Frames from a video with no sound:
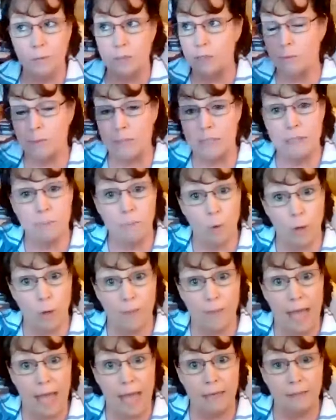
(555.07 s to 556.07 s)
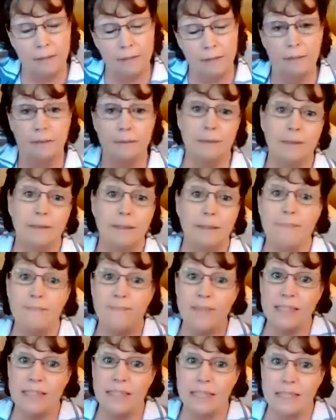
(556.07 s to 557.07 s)
which means more than,
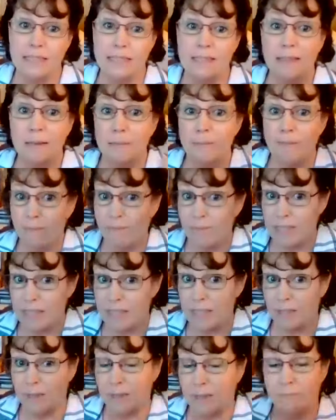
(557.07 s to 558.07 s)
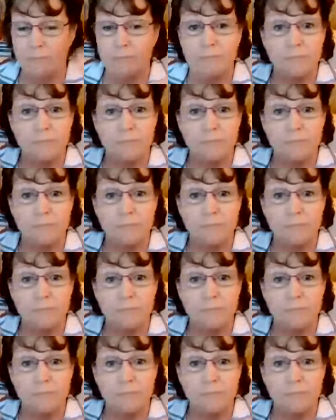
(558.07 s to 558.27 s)
physical.